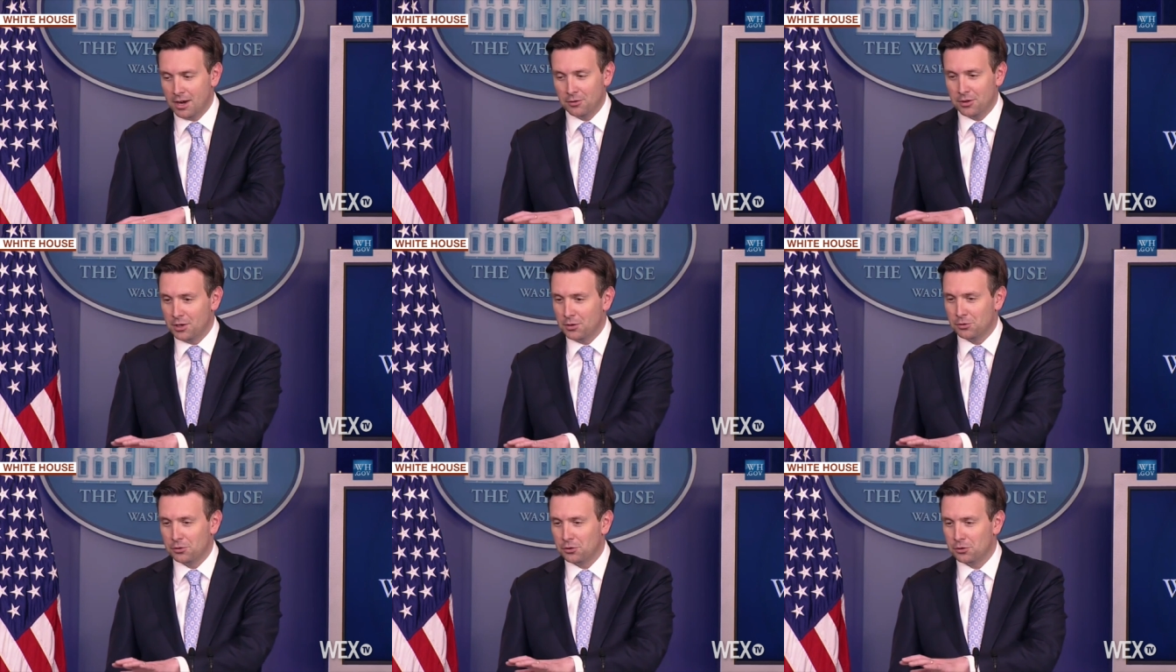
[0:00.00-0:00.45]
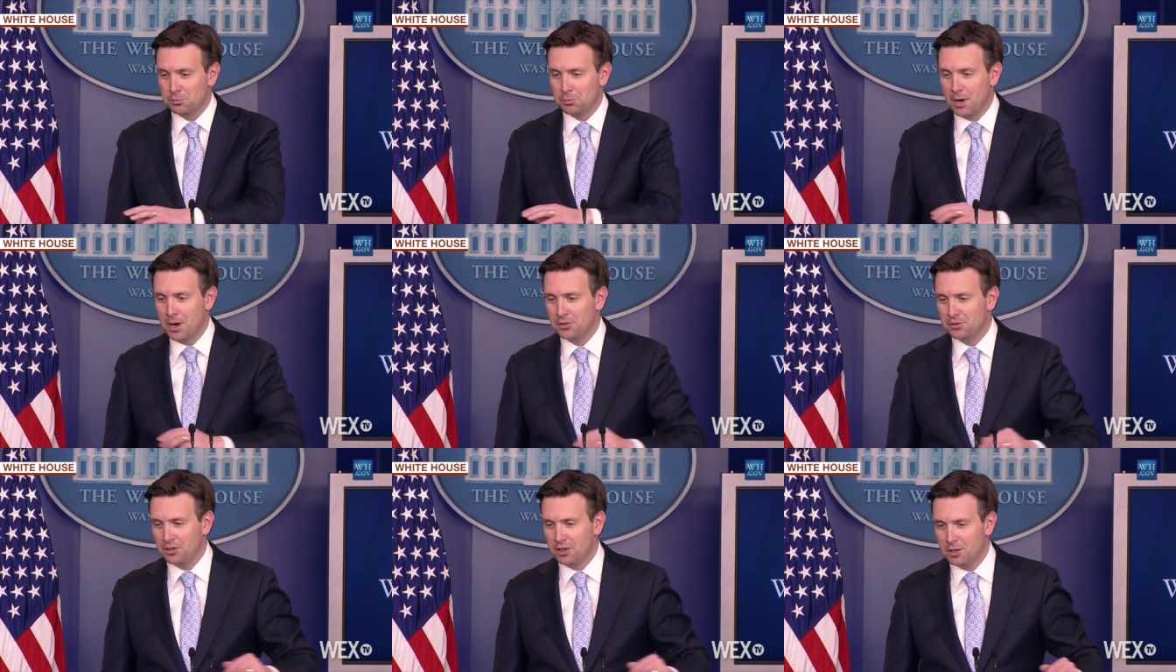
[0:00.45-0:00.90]
I don't think it was a
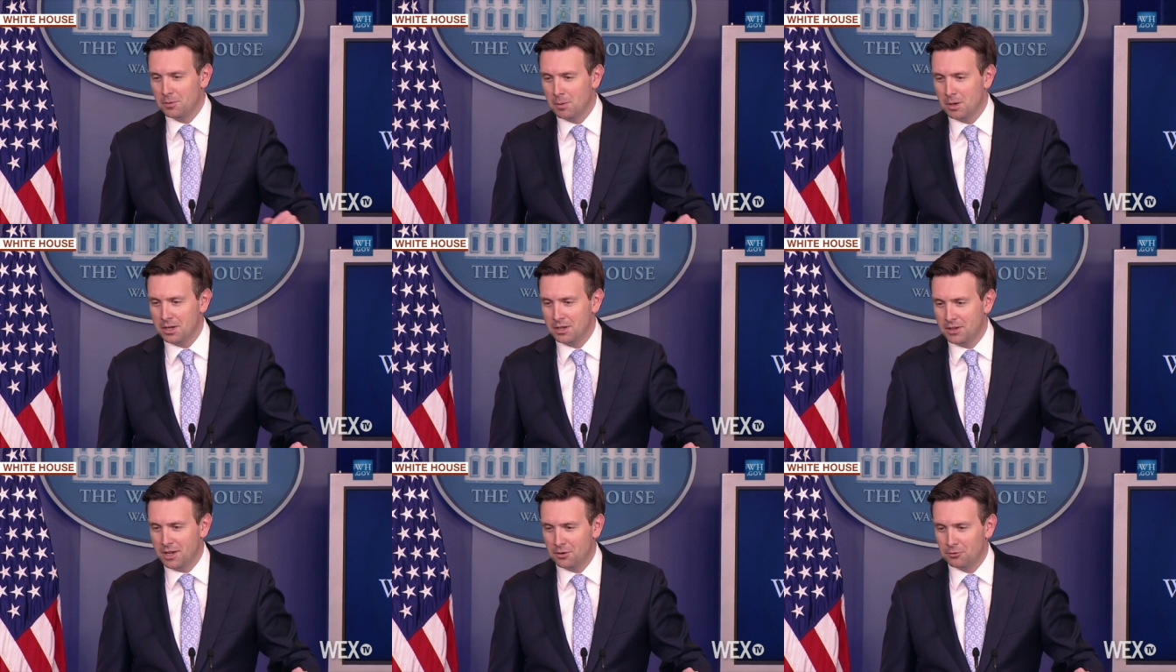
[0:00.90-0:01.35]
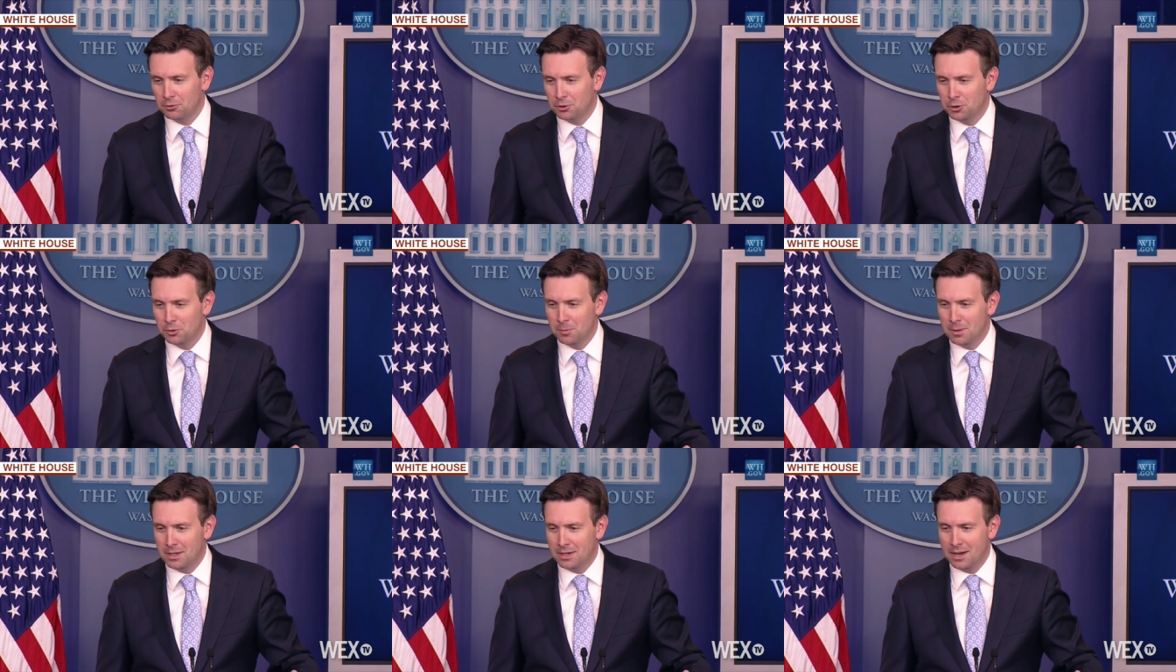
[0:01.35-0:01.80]
surprise to anybody in that
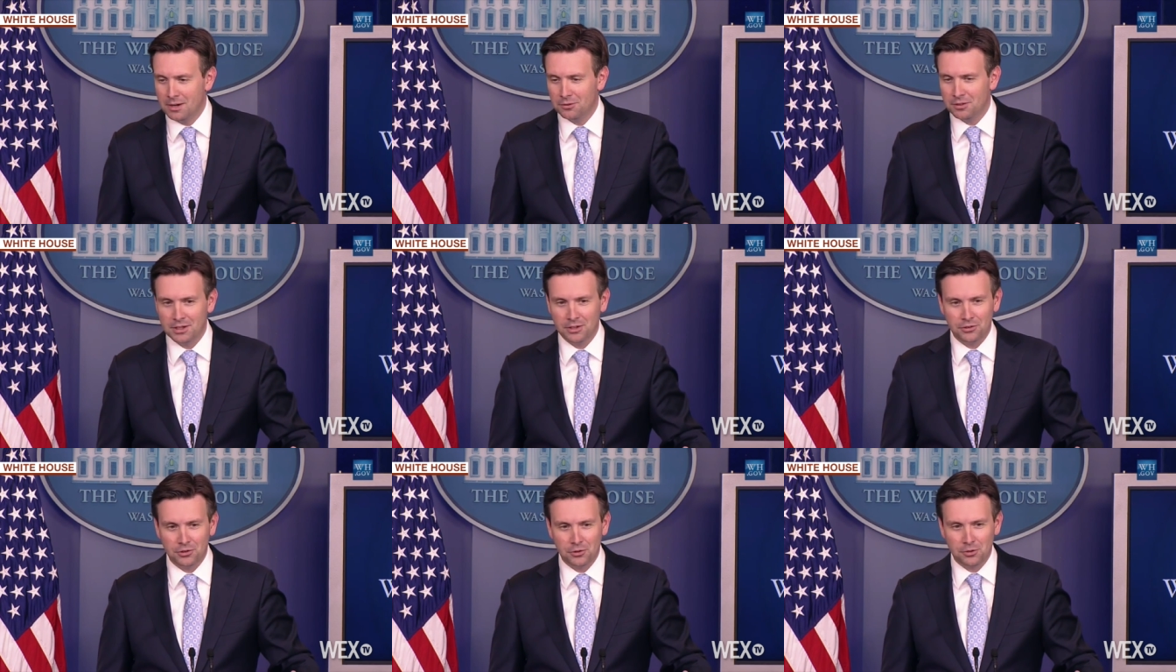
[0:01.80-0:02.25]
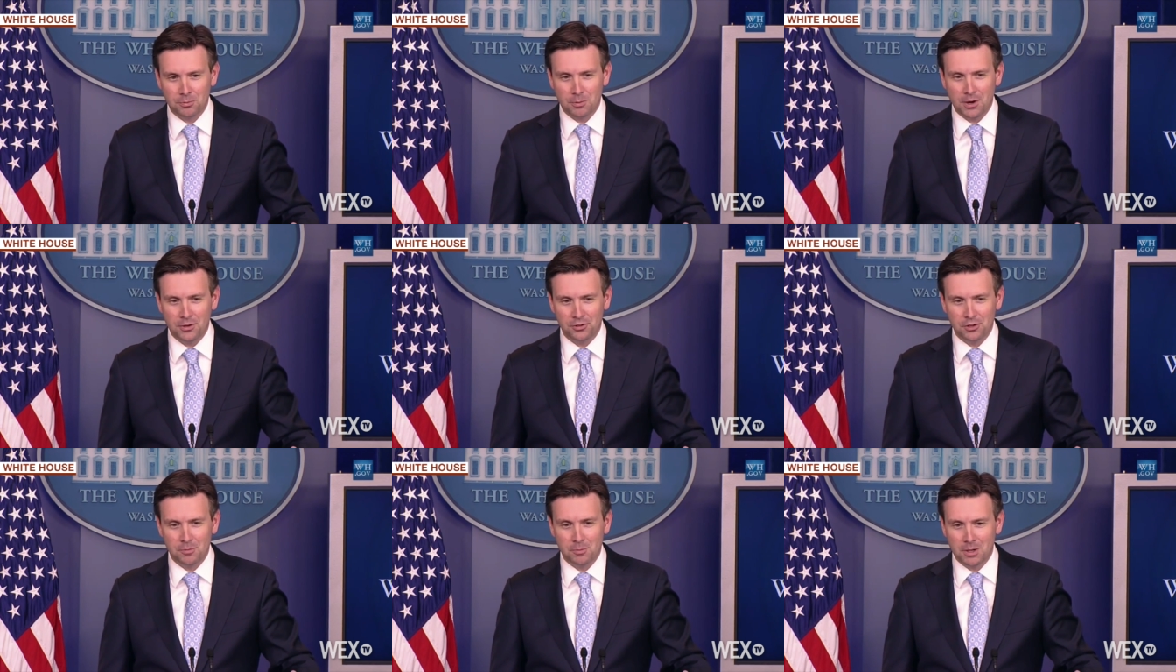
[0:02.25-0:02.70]
room, and I don't think it's a
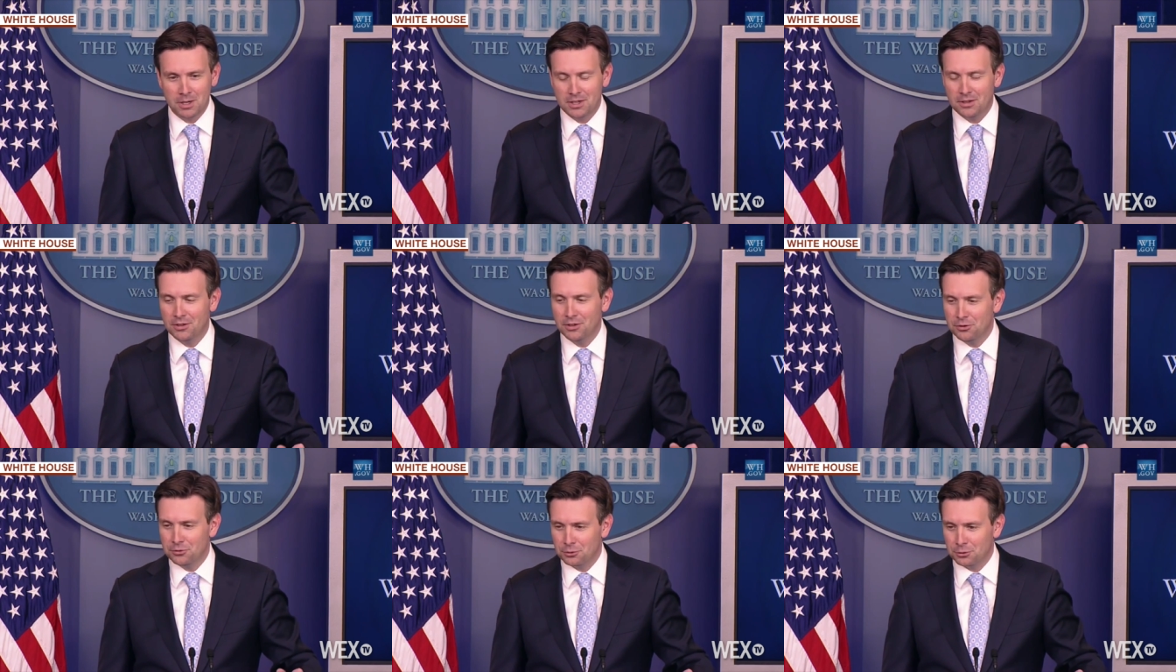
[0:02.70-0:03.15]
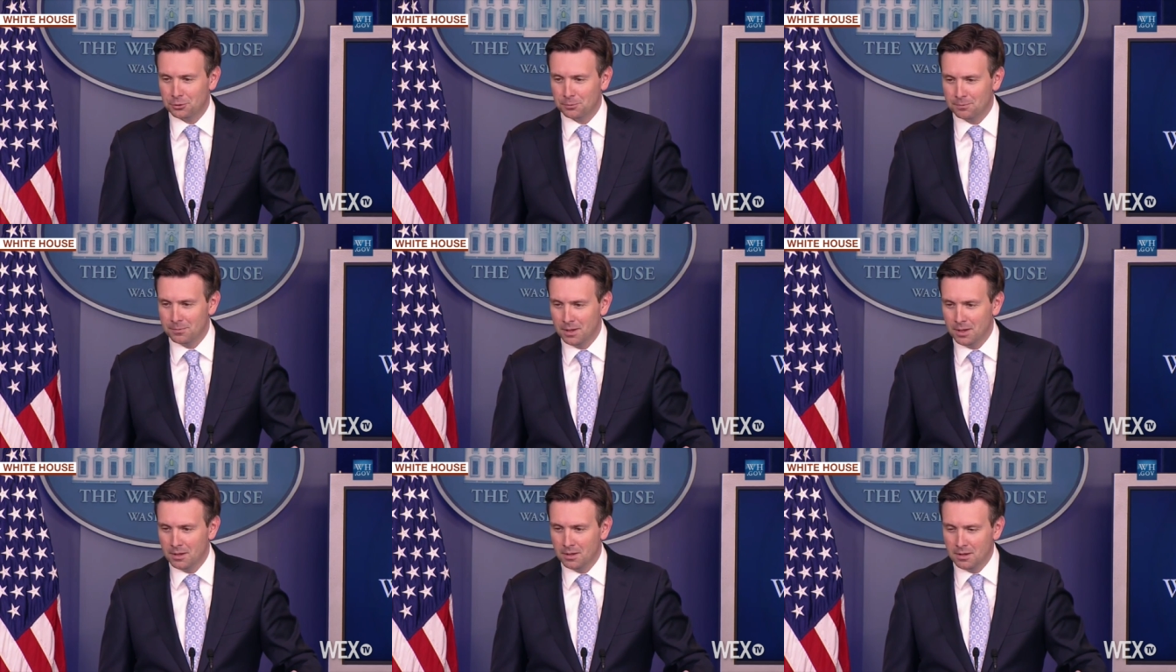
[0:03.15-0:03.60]
surprise to anybody in this
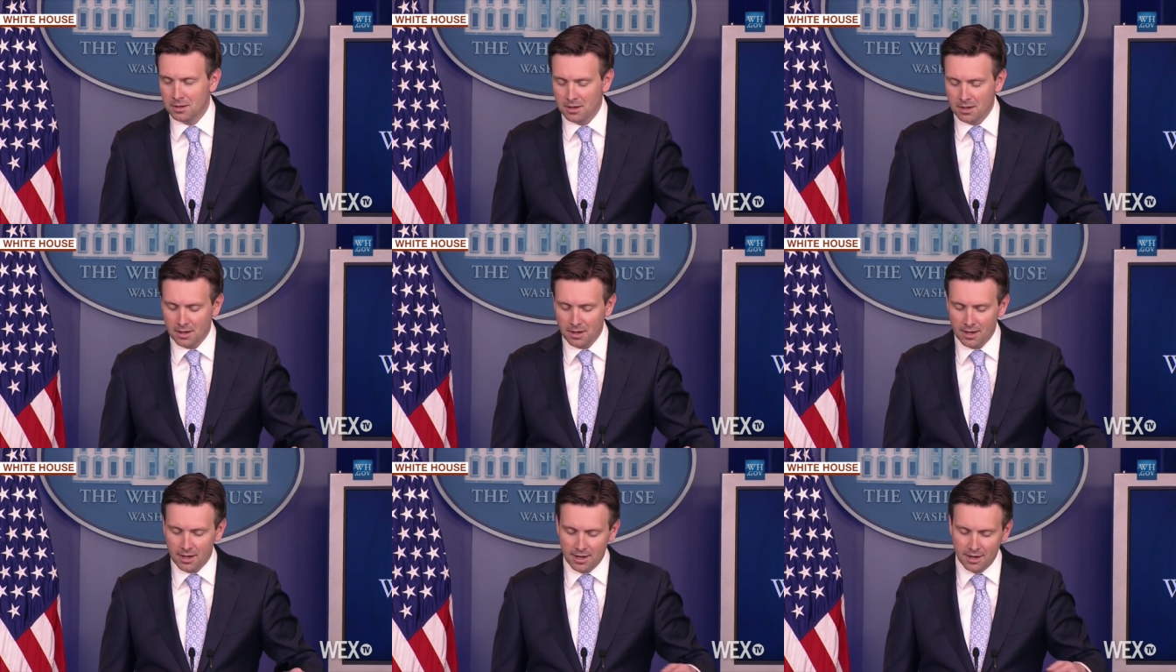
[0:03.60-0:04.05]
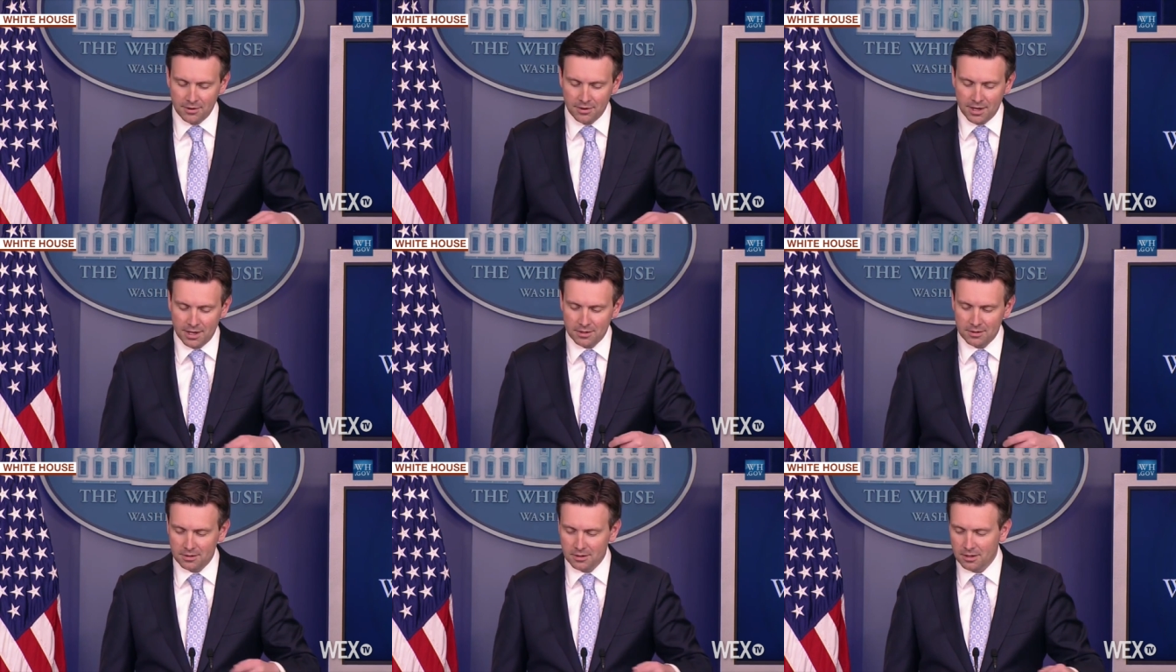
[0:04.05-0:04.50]
room
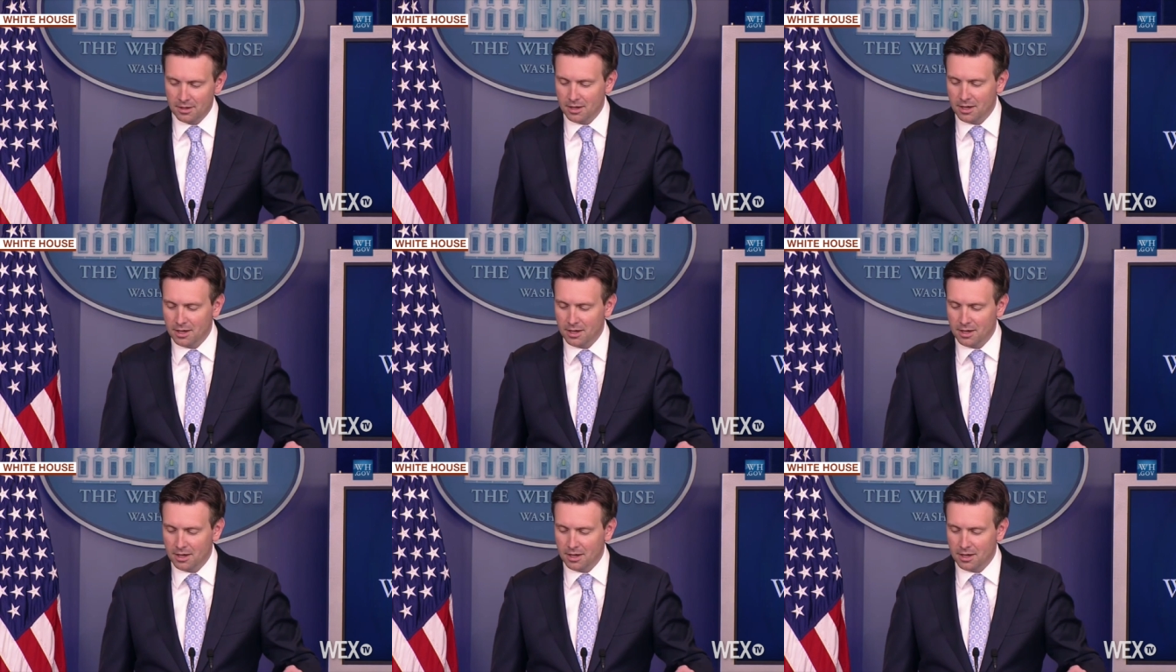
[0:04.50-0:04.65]
that